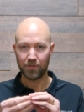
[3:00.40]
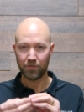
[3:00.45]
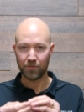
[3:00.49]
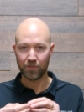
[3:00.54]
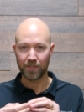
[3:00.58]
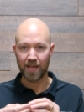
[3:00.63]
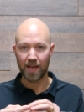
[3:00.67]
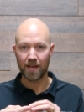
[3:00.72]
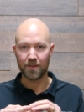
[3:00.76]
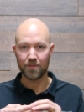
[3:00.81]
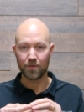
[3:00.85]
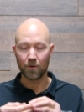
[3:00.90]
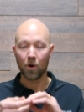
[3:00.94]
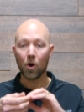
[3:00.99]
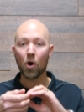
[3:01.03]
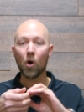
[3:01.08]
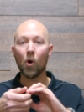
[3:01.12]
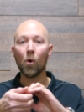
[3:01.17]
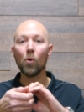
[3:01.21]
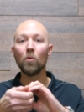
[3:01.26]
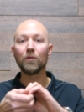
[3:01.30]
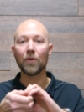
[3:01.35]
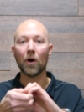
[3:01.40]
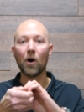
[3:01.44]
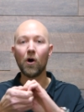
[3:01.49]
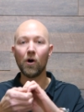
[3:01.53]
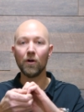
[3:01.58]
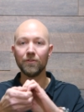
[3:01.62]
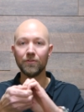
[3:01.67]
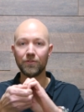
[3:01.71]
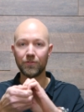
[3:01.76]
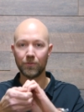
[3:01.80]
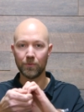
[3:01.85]
together, hold
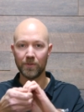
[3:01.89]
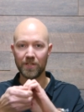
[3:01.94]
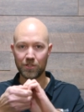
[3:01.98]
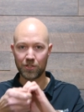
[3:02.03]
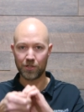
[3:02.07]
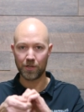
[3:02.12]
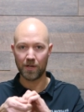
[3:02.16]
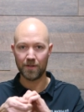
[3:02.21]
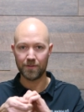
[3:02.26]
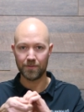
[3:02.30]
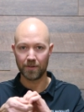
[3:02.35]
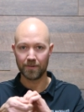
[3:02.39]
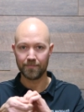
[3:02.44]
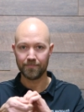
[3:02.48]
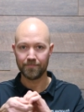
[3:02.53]
on to each other.